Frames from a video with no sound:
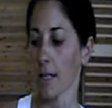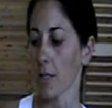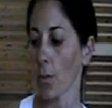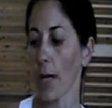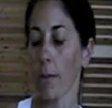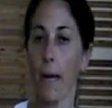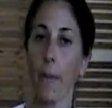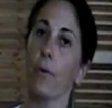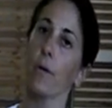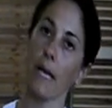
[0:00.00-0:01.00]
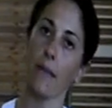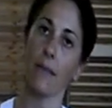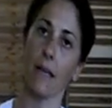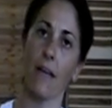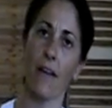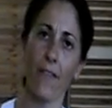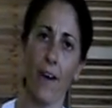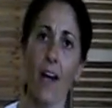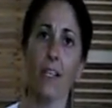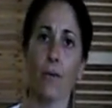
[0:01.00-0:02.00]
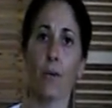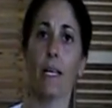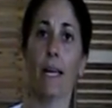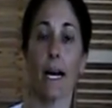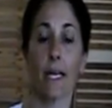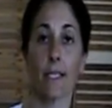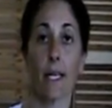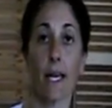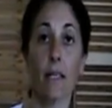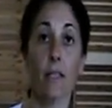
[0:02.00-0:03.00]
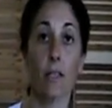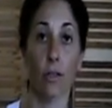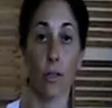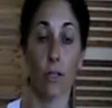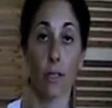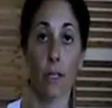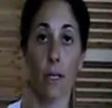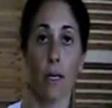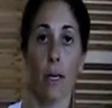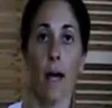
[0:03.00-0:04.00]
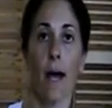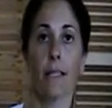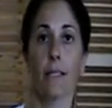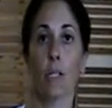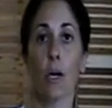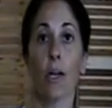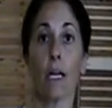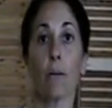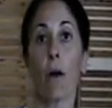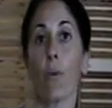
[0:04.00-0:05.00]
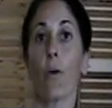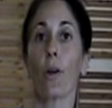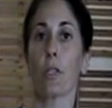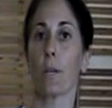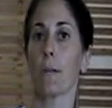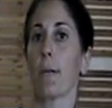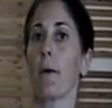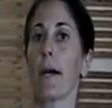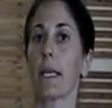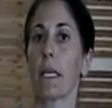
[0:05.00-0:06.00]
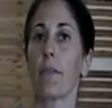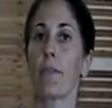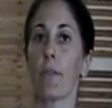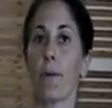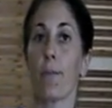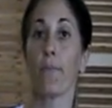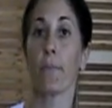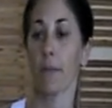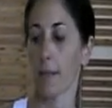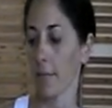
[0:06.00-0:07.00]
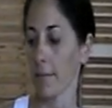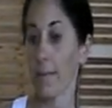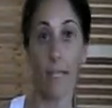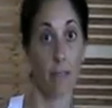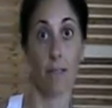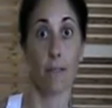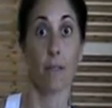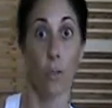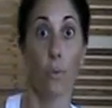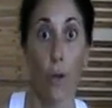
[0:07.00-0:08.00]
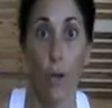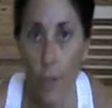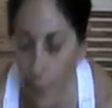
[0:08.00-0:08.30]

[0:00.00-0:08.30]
So when people get there, they find it really hard to execute. And so in my workshops, I might give them this to work on.